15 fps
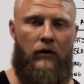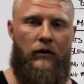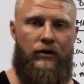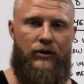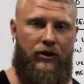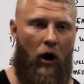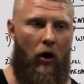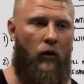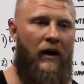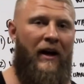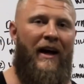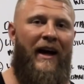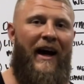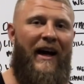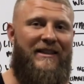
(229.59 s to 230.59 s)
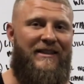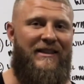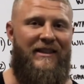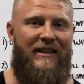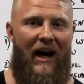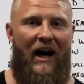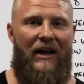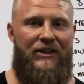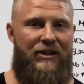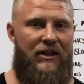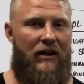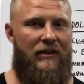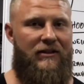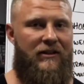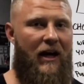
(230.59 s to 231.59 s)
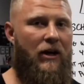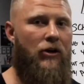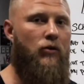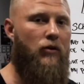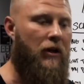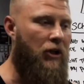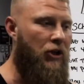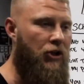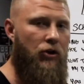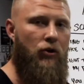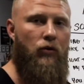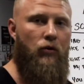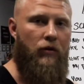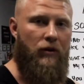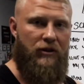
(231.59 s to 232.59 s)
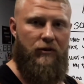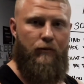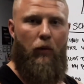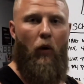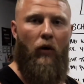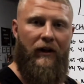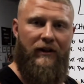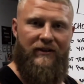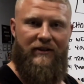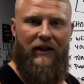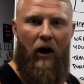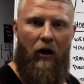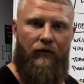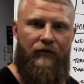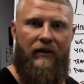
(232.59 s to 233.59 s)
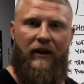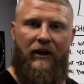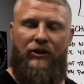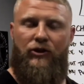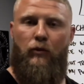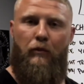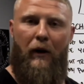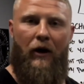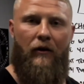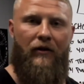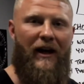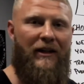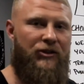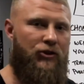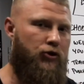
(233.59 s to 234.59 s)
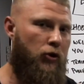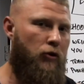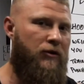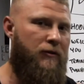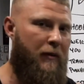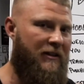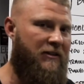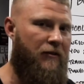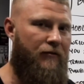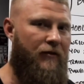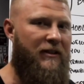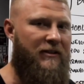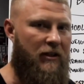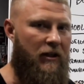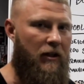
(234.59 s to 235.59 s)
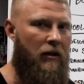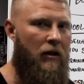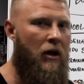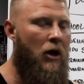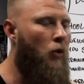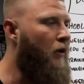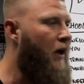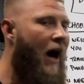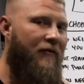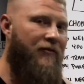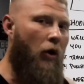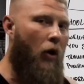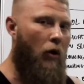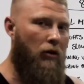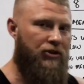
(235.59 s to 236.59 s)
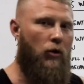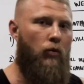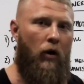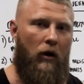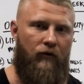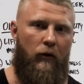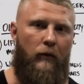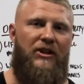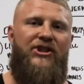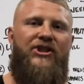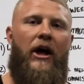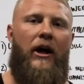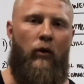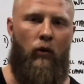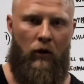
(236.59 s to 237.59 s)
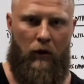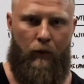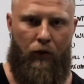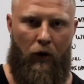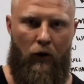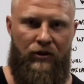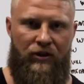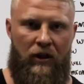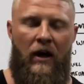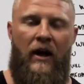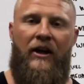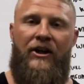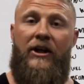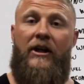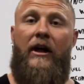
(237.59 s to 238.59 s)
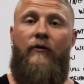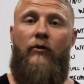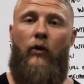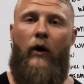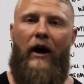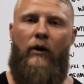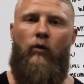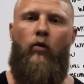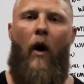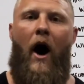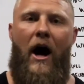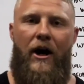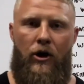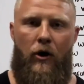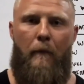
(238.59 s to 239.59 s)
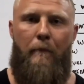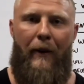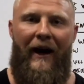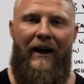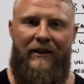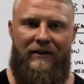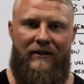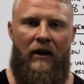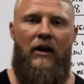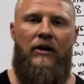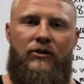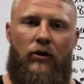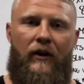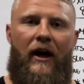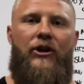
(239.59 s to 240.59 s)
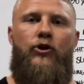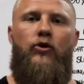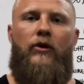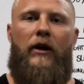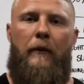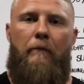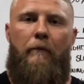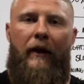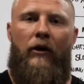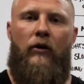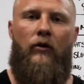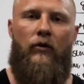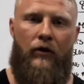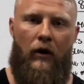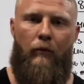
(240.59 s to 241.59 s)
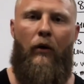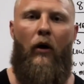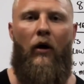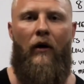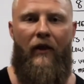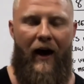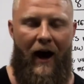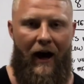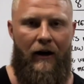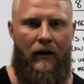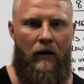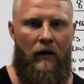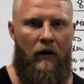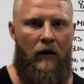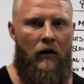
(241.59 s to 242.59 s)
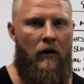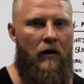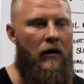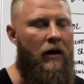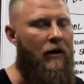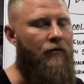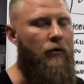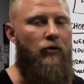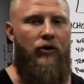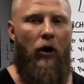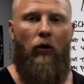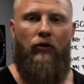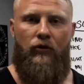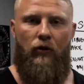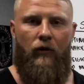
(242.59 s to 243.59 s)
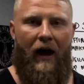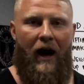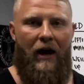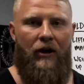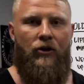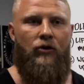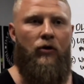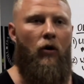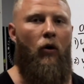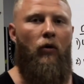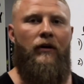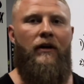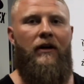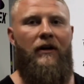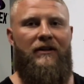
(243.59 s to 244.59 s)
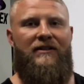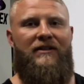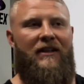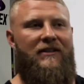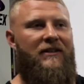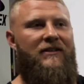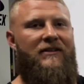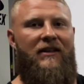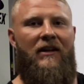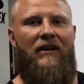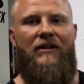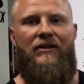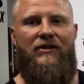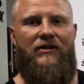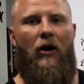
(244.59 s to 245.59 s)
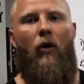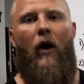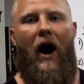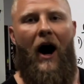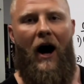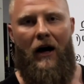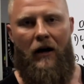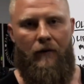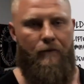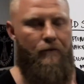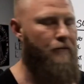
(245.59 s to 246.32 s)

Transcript: So it's not just that you can do the sport itself to get you better. That's true specificity. We have to also work from a general approach to give you a wider base so that you can build upon that. If you don't do that, you're only going to set the ceiling so high.